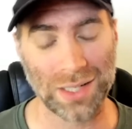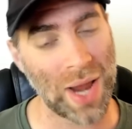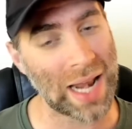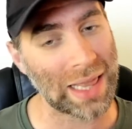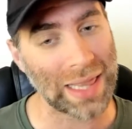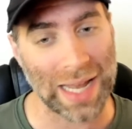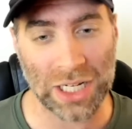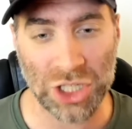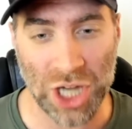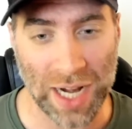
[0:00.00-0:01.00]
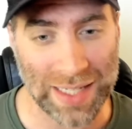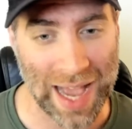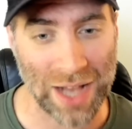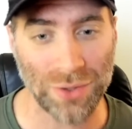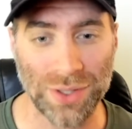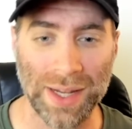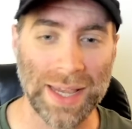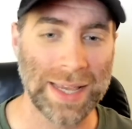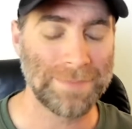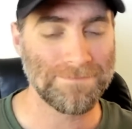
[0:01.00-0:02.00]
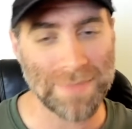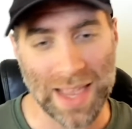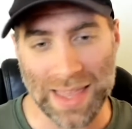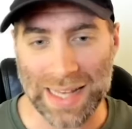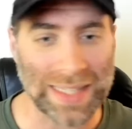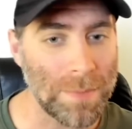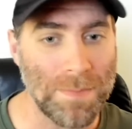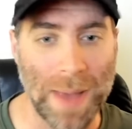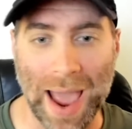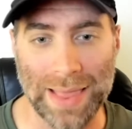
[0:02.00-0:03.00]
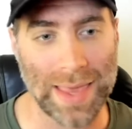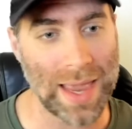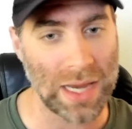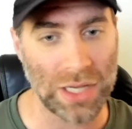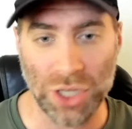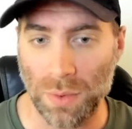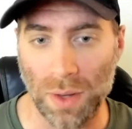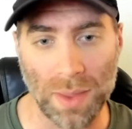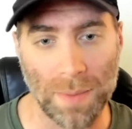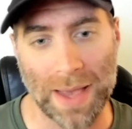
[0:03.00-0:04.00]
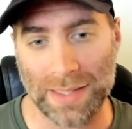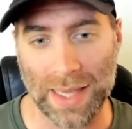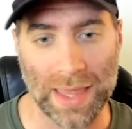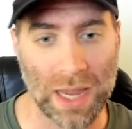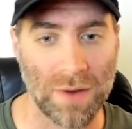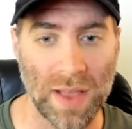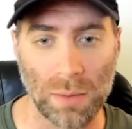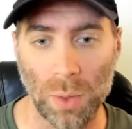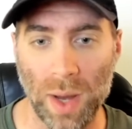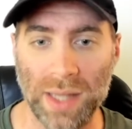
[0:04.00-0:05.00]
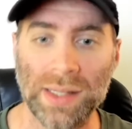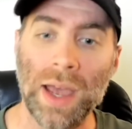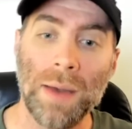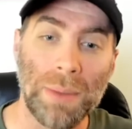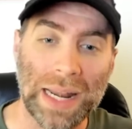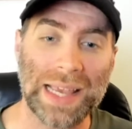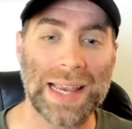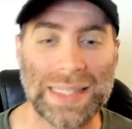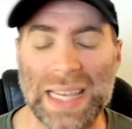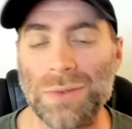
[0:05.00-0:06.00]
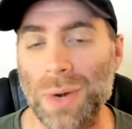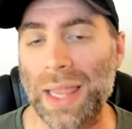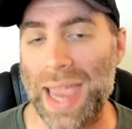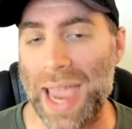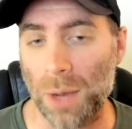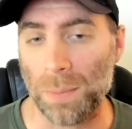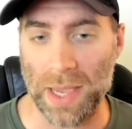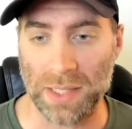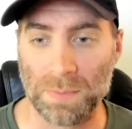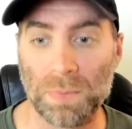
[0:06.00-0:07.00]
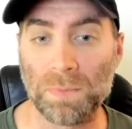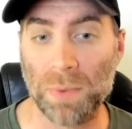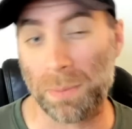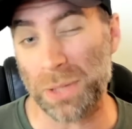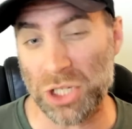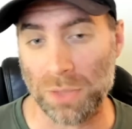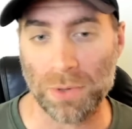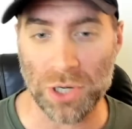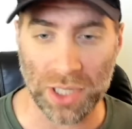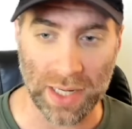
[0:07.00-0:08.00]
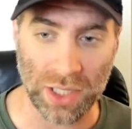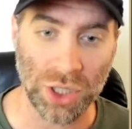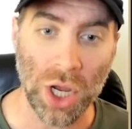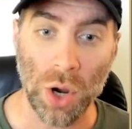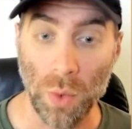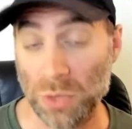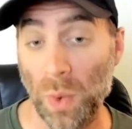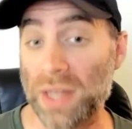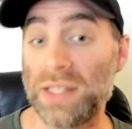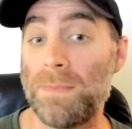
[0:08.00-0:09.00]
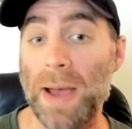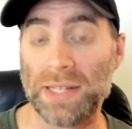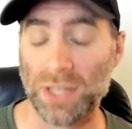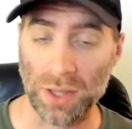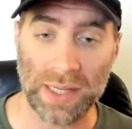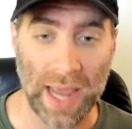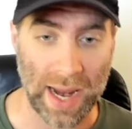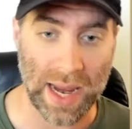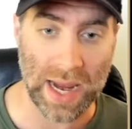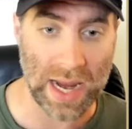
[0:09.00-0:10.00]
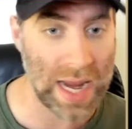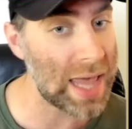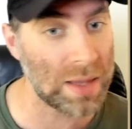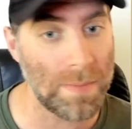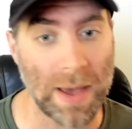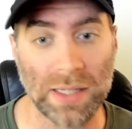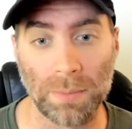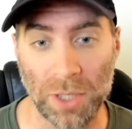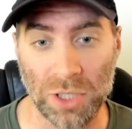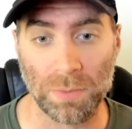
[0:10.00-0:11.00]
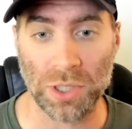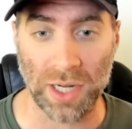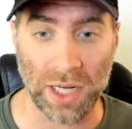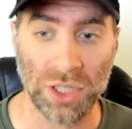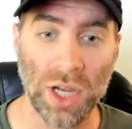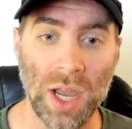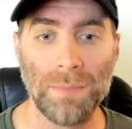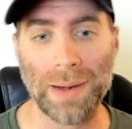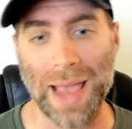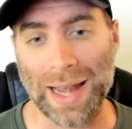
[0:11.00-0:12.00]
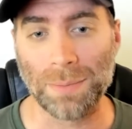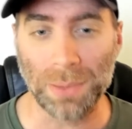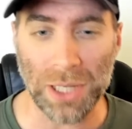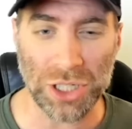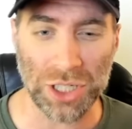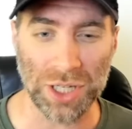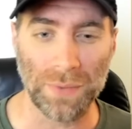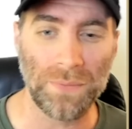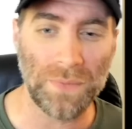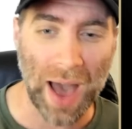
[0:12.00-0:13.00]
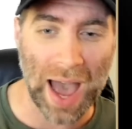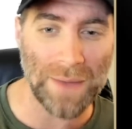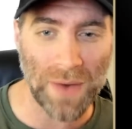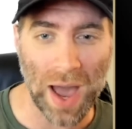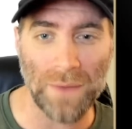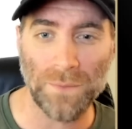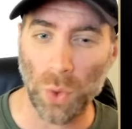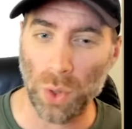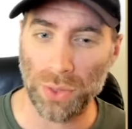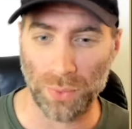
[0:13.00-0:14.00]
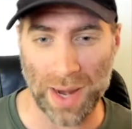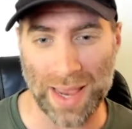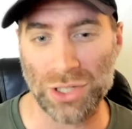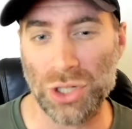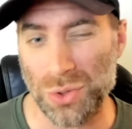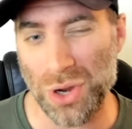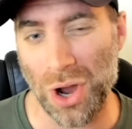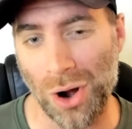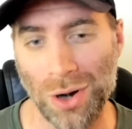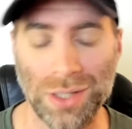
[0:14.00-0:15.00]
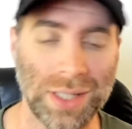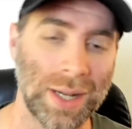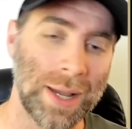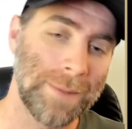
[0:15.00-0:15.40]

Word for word: So he had a lot of checkdowns. That's not a bad thing. He took what the best thing there available was, but it, it did really help his completion percentage, which was the best on the day. He, he had the best completion percentage, but he had completions of five, five, four, three, and two yards.